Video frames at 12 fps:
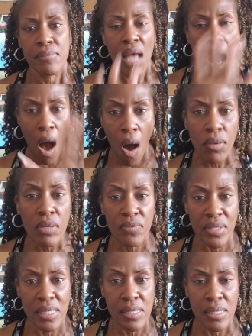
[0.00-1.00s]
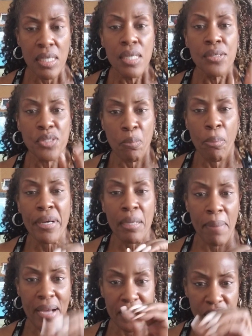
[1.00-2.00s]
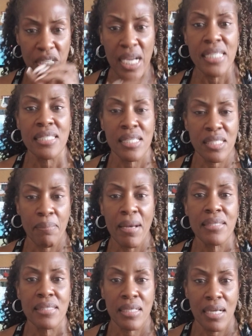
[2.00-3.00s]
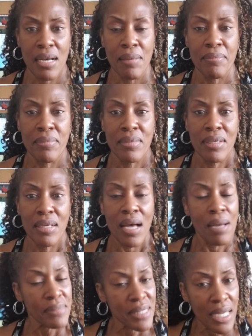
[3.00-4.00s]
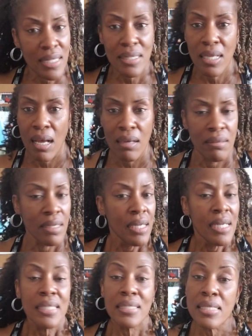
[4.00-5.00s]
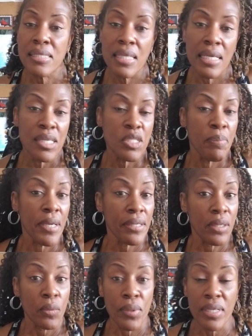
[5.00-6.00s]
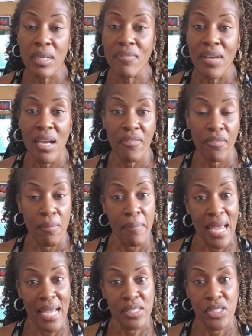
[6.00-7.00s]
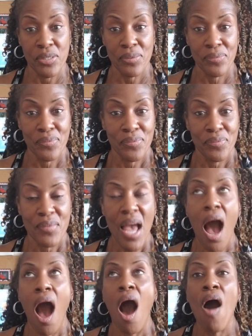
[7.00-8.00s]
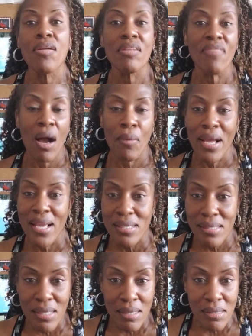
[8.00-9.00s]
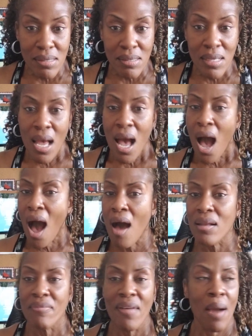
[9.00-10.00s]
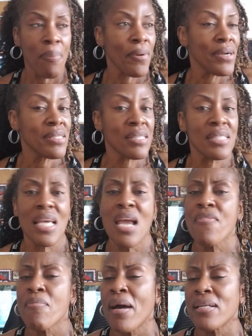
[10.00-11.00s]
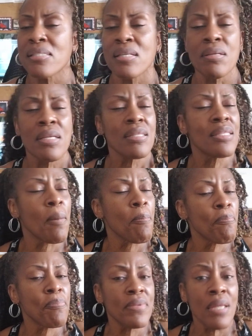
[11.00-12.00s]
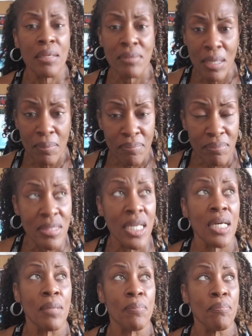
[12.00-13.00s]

to bring about the change that's about to come. I'm telling y'all, this thing is bigger than we could have ever imagined. All of our ancestors, all of our predecessors, everybody's going the